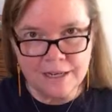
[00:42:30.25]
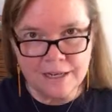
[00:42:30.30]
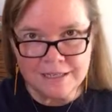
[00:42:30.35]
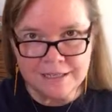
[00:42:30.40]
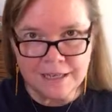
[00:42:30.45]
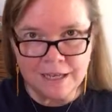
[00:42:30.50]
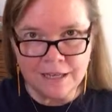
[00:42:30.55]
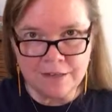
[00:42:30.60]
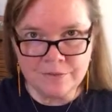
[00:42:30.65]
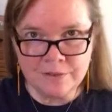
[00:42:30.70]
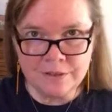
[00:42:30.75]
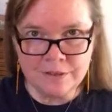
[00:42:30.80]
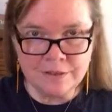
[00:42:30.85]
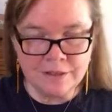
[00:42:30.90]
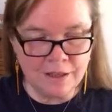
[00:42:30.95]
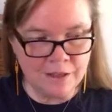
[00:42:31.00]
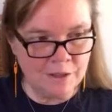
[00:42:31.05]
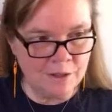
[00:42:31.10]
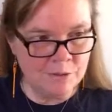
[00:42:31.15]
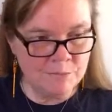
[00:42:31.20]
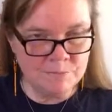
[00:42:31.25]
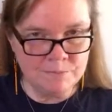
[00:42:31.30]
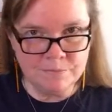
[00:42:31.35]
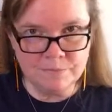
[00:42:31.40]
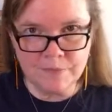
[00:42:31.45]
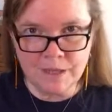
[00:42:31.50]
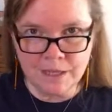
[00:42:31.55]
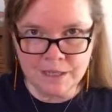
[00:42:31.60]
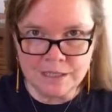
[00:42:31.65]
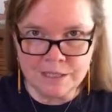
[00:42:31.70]
Hey, David,
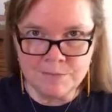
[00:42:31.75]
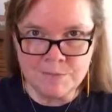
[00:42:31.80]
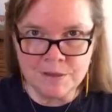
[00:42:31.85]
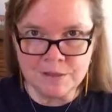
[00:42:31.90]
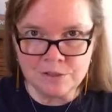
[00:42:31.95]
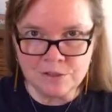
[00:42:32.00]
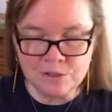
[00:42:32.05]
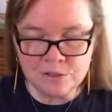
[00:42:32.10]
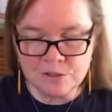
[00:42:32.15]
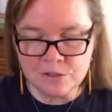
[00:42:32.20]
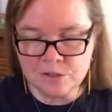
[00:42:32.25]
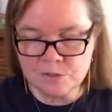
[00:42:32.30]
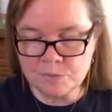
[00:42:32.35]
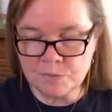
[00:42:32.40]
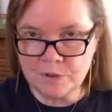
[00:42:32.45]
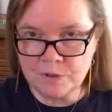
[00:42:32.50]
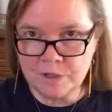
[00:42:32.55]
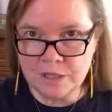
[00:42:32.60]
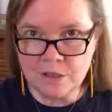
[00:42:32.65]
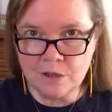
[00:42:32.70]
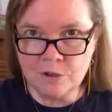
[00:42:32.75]
I emailed you this morning.